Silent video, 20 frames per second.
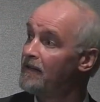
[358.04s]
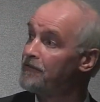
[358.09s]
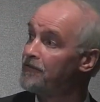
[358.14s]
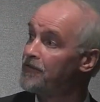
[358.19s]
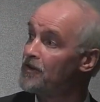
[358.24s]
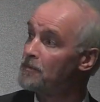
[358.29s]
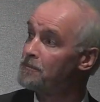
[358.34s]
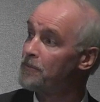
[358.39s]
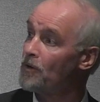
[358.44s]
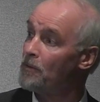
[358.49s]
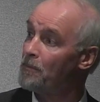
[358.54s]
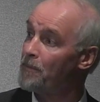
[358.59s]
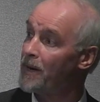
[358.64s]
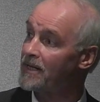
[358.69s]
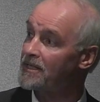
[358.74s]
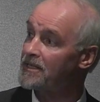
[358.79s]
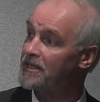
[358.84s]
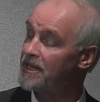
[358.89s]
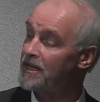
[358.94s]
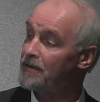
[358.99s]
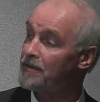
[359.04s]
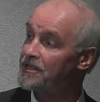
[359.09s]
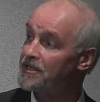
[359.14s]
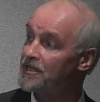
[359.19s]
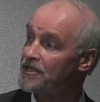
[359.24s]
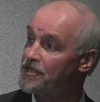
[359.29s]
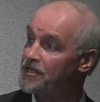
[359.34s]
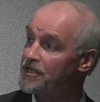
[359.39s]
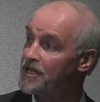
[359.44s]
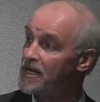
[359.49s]
foodborne bacteria
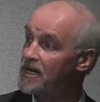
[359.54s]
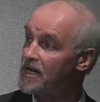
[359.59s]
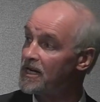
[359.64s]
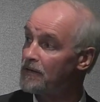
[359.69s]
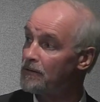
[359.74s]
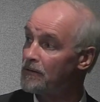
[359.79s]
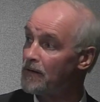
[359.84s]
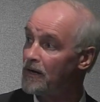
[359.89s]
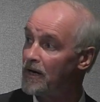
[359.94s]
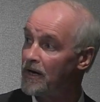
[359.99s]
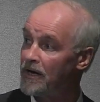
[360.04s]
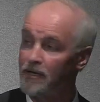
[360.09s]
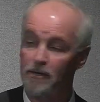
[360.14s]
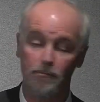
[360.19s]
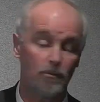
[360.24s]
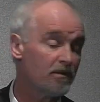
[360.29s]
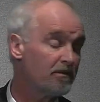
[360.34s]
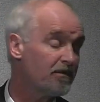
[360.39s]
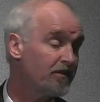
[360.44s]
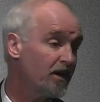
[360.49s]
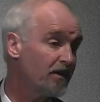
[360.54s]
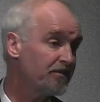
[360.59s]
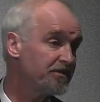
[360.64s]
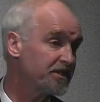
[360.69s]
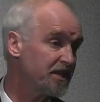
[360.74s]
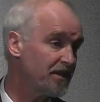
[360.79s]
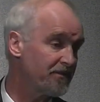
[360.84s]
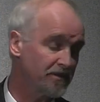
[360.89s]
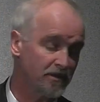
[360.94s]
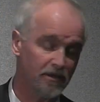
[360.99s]
such as E. coli,
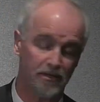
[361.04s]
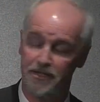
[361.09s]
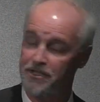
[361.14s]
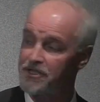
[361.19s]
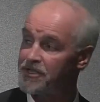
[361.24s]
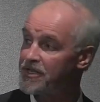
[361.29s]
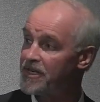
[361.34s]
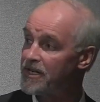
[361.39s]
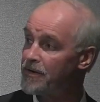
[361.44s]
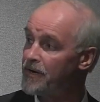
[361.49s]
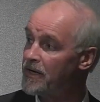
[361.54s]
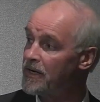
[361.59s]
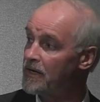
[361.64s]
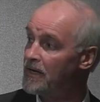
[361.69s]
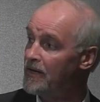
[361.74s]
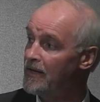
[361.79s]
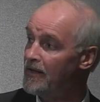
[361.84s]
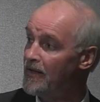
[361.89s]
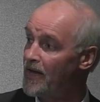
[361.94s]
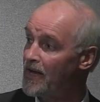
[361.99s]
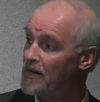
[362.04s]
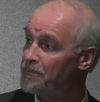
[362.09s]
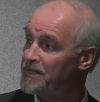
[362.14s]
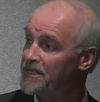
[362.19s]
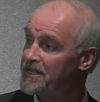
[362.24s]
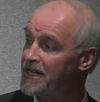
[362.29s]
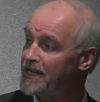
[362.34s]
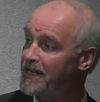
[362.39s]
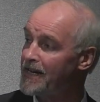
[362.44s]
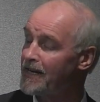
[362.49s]
O157, and Listeria, and
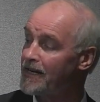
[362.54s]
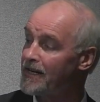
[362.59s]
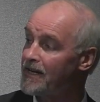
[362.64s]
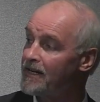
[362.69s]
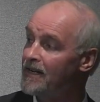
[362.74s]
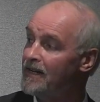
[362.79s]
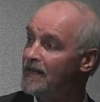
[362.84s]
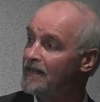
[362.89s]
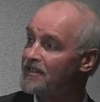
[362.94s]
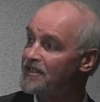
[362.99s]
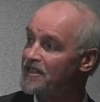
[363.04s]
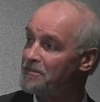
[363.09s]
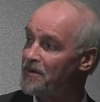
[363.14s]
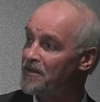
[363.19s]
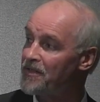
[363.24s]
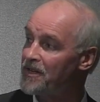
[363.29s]
particularly some of